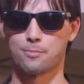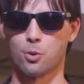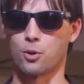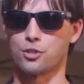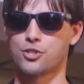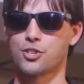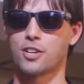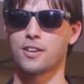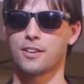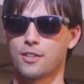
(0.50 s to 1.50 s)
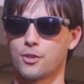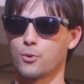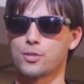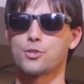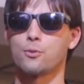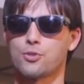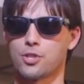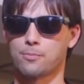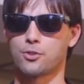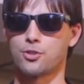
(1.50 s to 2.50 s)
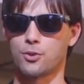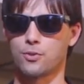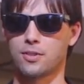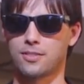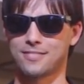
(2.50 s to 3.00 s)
Porsche. There is no substitute.